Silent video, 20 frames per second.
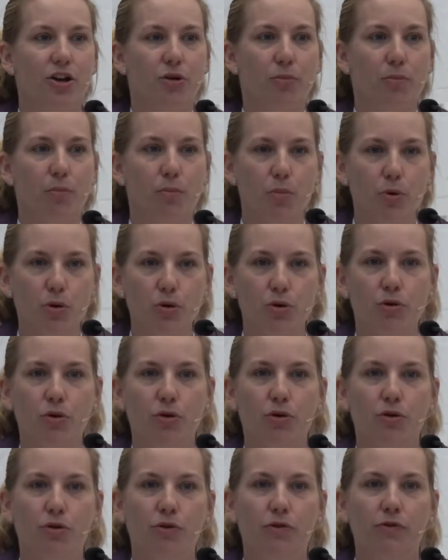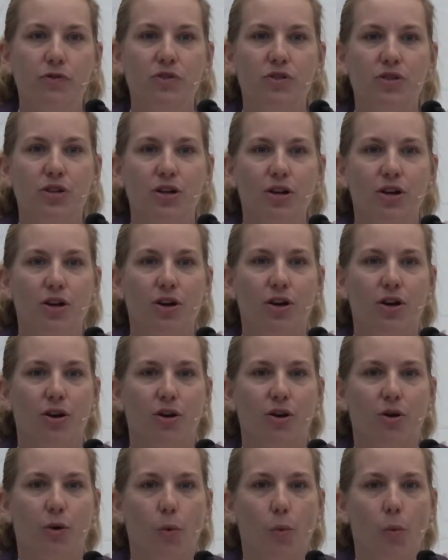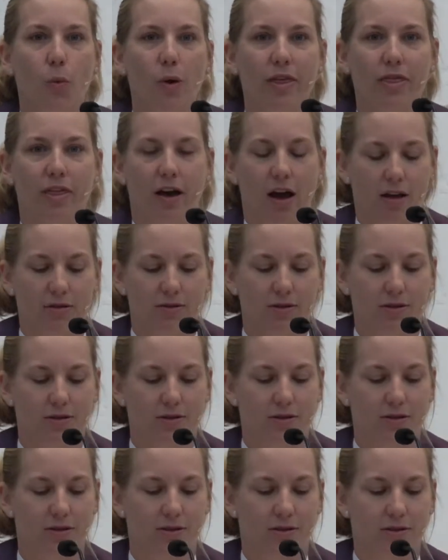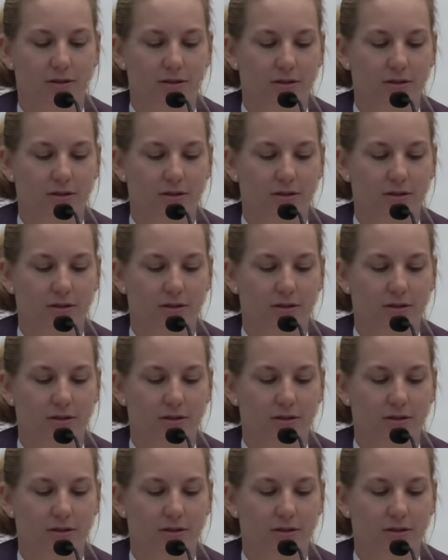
moves with us.